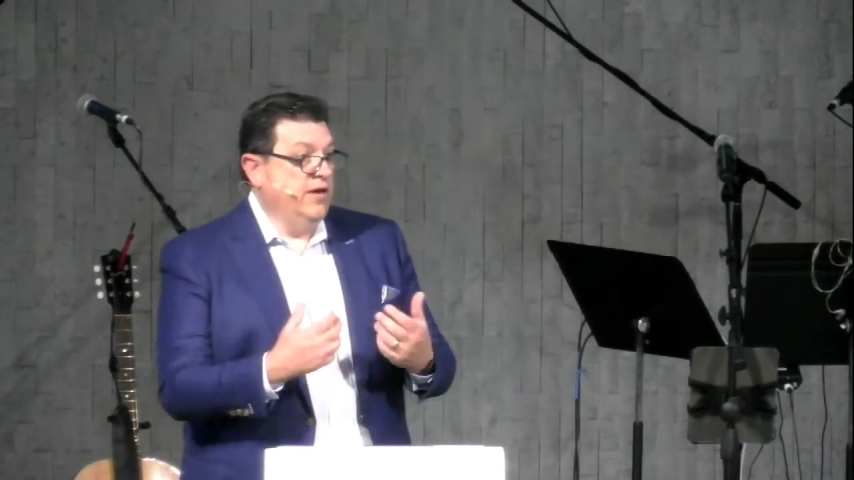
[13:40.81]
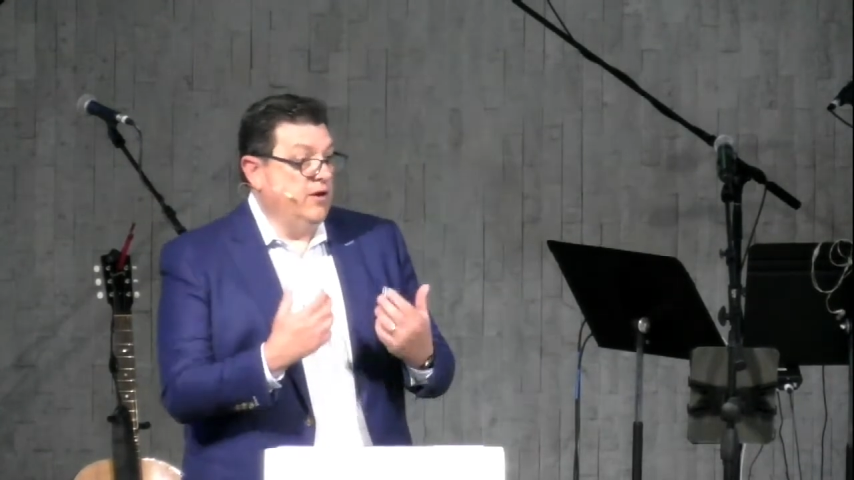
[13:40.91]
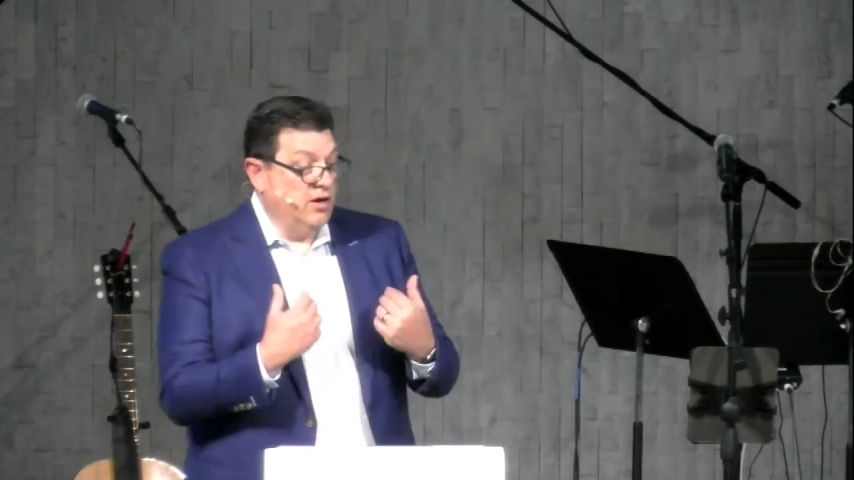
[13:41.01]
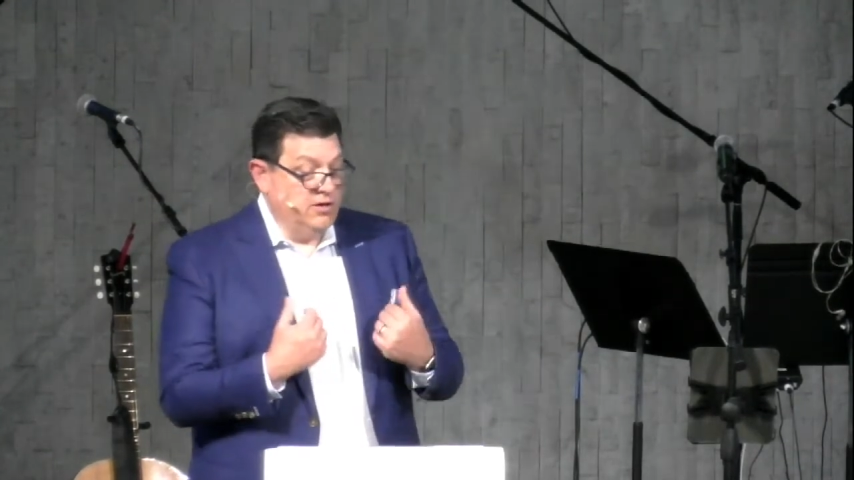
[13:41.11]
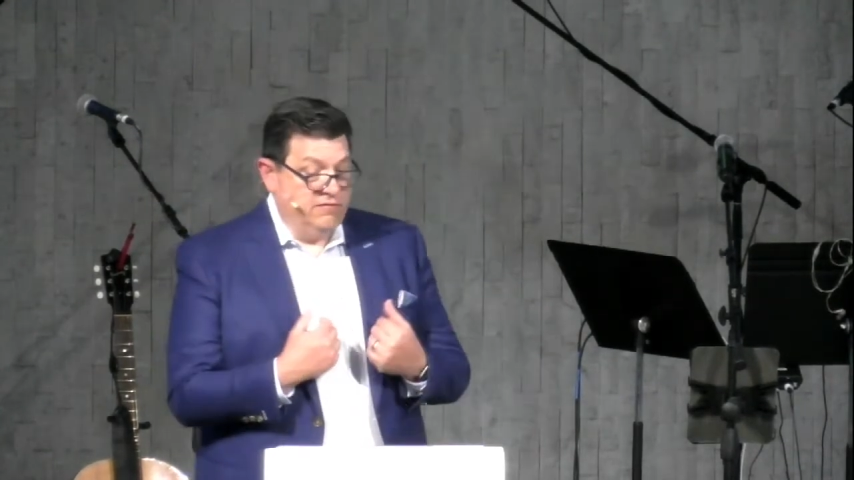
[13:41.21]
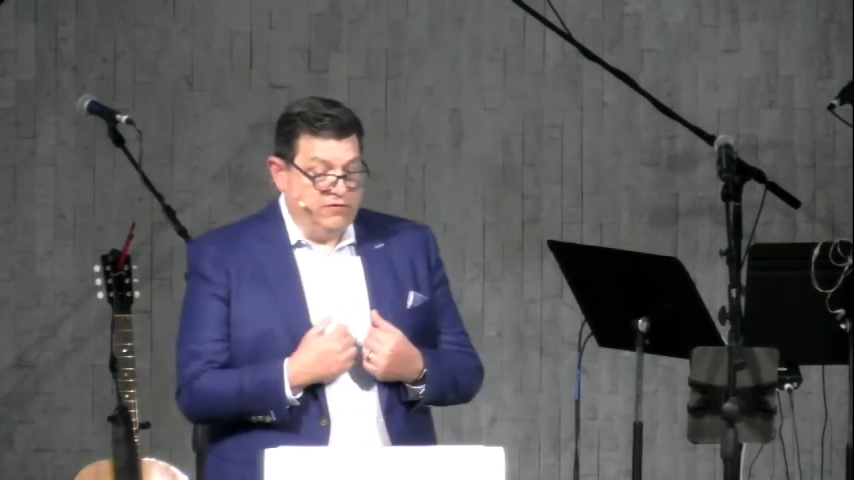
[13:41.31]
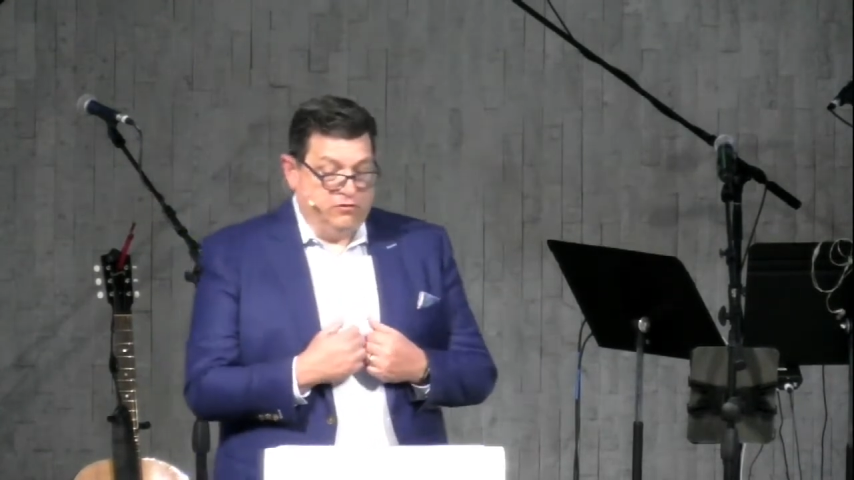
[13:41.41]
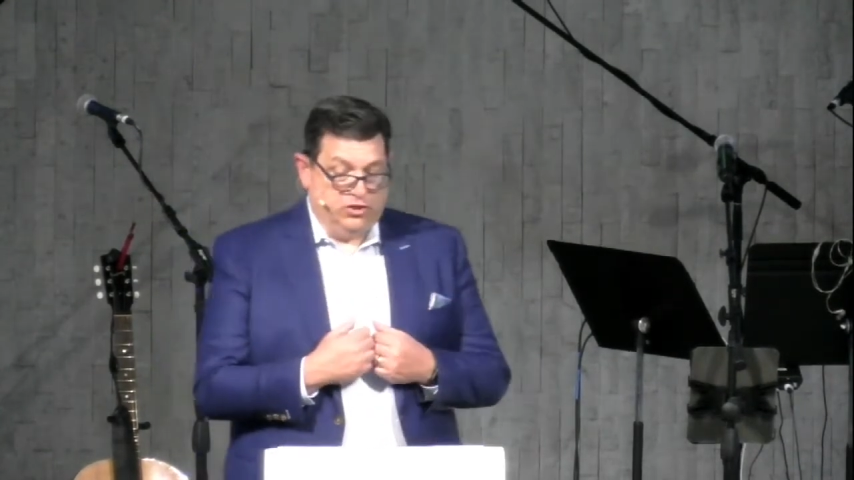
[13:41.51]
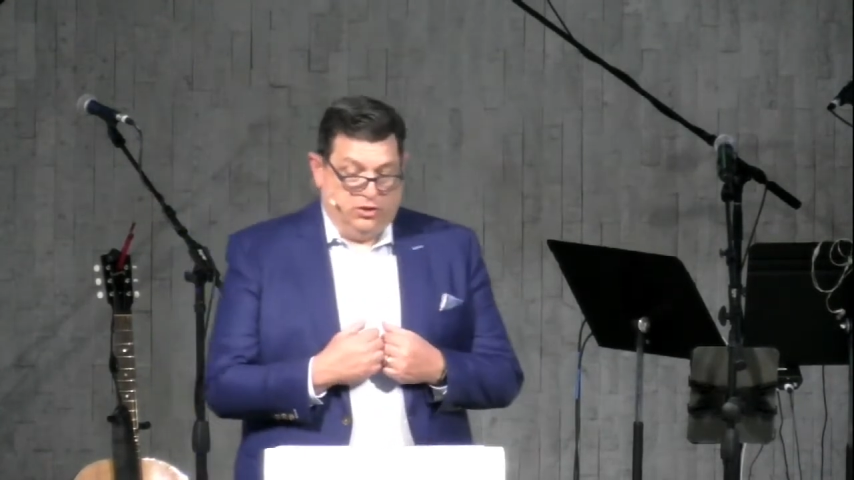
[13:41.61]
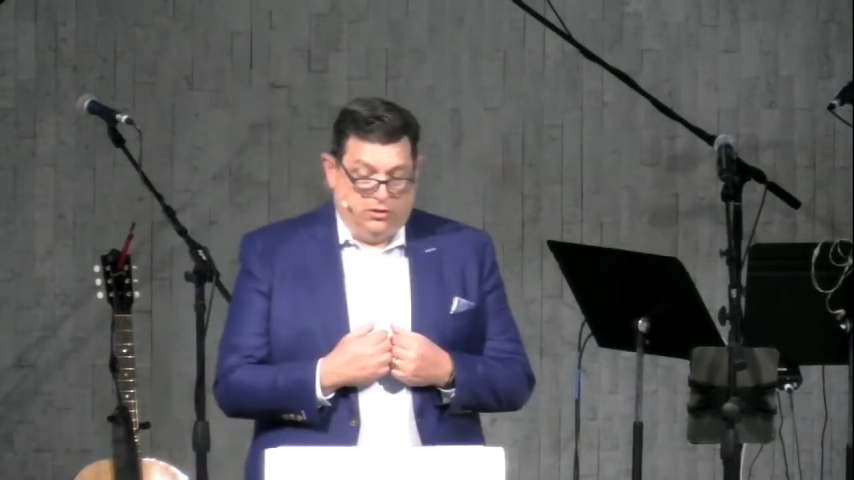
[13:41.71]
and our
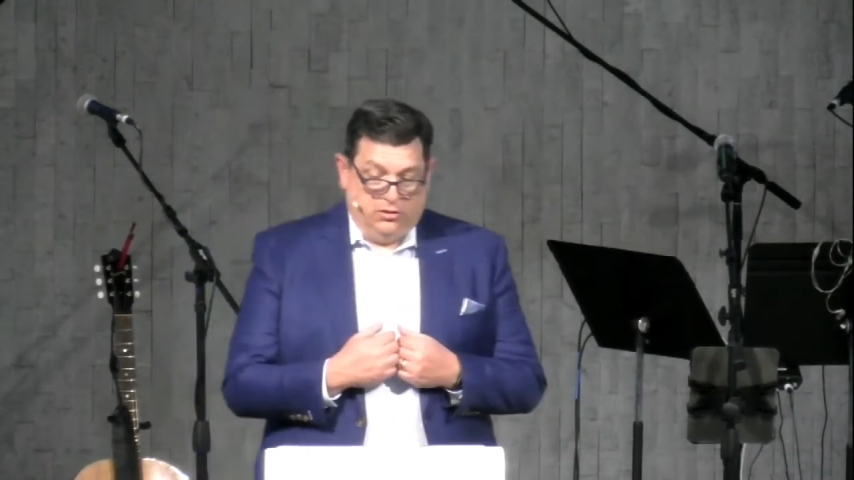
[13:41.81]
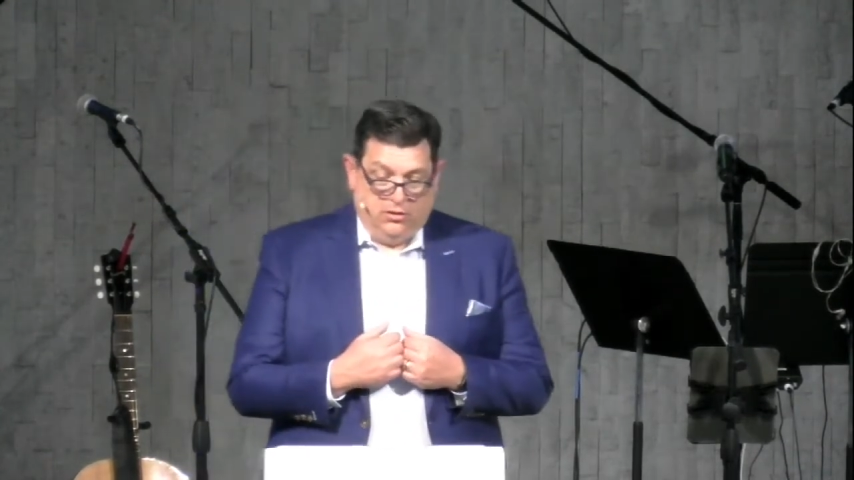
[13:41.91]
devotion.